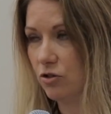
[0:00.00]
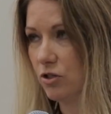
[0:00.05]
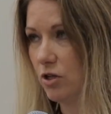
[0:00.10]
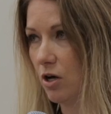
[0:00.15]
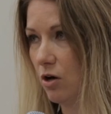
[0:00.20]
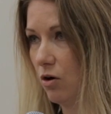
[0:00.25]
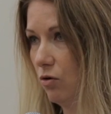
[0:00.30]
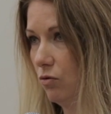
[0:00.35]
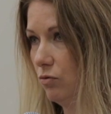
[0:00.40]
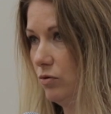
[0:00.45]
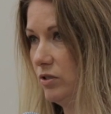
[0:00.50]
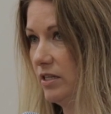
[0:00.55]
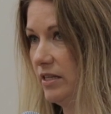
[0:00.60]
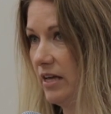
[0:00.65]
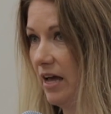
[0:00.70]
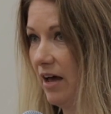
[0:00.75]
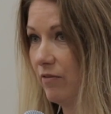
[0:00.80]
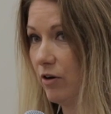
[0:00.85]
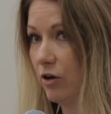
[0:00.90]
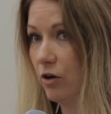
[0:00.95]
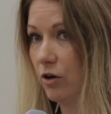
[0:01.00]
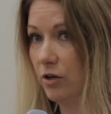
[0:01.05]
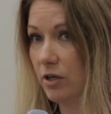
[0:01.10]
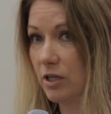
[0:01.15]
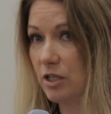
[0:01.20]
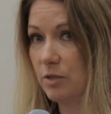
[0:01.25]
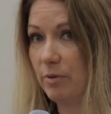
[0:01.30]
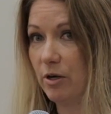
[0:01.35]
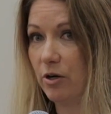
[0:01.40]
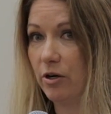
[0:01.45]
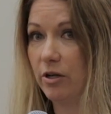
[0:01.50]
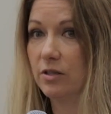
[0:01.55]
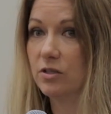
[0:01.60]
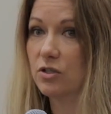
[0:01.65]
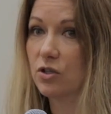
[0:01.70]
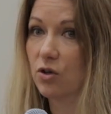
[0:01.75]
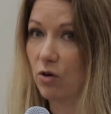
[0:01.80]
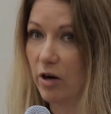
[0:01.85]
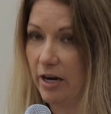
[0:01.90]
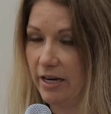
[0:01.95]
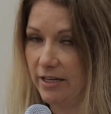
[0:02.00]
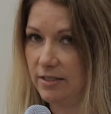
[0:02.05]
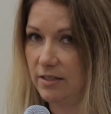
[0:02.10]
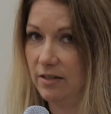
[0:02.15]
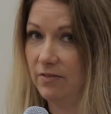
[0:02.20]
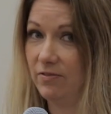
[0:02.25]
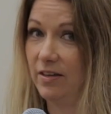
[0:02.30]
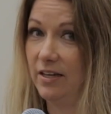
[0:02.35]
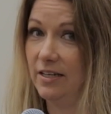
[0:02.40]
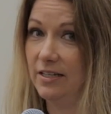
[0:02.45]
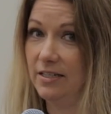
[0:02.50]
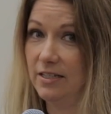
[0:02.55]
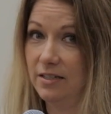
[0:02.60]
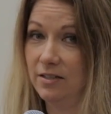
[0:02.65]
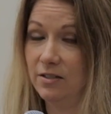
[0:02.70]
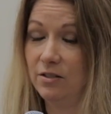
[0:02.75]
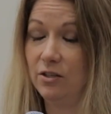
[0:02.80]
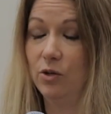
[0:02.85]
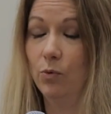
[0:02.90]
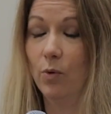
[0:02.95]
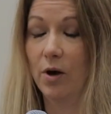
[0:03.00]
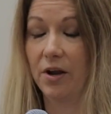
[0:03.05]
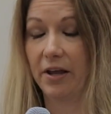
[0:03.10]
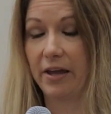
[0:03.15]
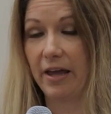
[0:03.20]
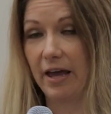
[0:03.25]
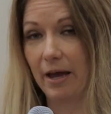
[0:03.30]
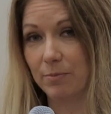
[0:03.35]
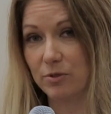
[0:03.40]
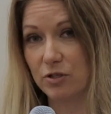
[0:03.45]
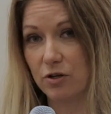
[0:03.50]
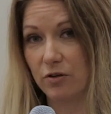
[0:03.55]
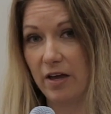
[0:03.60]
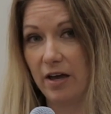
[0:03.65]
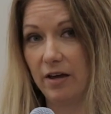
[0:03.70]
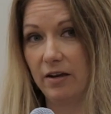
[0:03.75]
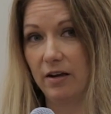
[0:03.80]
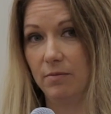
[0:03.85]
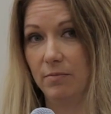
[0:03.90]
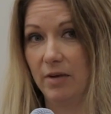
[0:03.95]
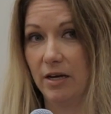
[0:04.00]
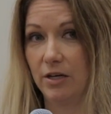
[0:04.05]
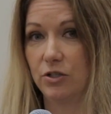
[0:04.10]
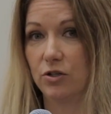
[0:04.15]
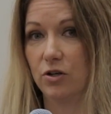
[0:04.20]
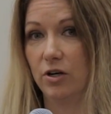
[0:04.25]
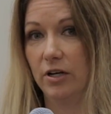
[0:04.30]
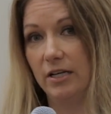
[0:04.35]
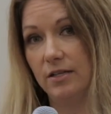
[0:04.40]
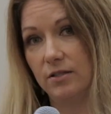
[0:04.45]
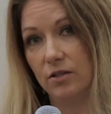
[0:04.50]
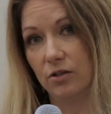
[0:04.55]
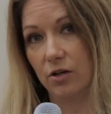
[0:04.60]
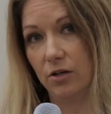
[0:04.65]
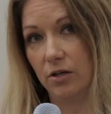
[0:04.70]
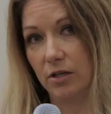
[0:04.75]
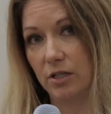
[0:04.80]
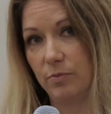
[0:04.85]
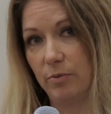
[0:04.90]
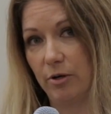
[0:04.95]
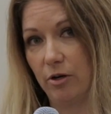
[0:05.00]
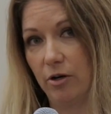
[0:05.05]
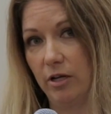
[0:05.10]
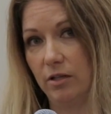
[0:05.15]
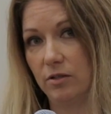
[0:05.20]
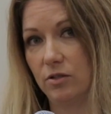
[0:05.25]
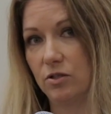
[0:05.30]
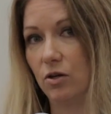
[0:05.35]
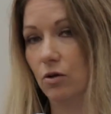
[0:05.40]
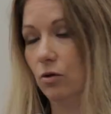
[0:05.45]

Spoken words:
So did they have a good experience? Great. If they didn't, you want to capture that and make sure it is a good experience.